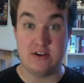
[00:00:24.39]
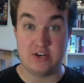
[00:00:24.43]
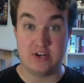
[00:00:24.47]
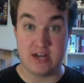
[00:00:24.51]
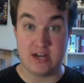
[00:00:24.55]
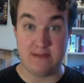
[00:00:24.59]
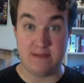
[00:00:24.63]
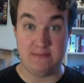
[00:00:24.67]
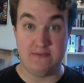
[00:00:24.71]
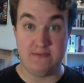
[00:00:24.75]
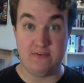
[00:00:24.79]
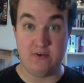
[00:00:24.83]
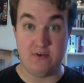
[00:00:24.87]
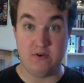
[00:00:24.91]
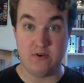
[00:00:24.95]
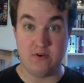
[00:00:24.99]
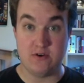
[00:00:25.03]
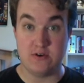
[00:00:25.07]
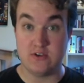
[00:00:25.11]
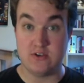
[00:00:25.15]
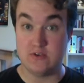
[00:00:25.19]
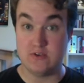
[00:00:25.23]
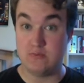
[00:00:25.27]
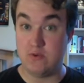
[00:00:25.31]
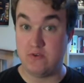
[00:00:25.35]
Shop of
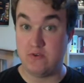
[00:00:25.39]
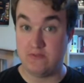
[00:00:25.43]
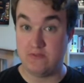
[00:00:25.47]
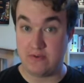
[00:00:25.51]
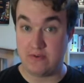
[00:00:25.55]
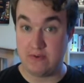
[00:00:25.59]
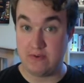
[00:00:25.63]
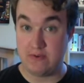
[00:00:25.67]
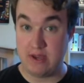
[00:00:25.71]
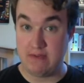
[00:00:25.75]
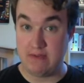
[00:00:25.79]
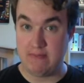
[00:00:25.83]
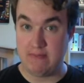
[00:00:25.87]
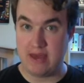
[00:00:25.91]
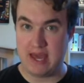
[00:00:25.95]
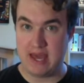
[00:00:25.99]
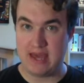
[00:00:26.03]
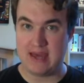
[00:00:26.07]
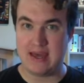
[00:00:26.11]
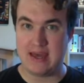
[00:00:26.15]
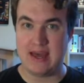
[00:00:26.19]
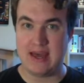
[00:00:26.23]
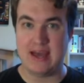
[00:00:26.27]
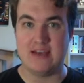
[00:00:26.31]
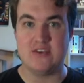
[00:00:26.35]
Horrors movie
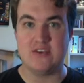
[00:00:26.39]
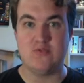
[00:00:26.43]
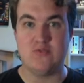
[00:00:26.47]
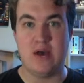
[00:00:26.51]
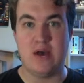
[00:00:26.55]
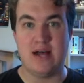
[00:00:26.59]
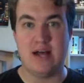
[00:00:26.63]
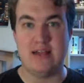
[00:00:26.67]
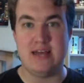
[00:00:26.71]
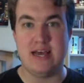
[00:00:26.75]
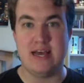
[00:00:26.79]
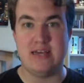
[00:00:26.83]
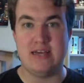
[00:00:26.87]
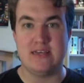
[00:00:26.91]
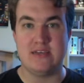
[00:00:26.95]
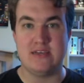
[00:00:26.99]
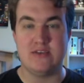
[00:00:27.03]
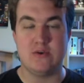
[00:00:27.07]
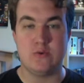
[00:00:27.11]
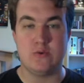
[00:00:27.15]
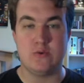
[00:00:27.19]
remake, as well as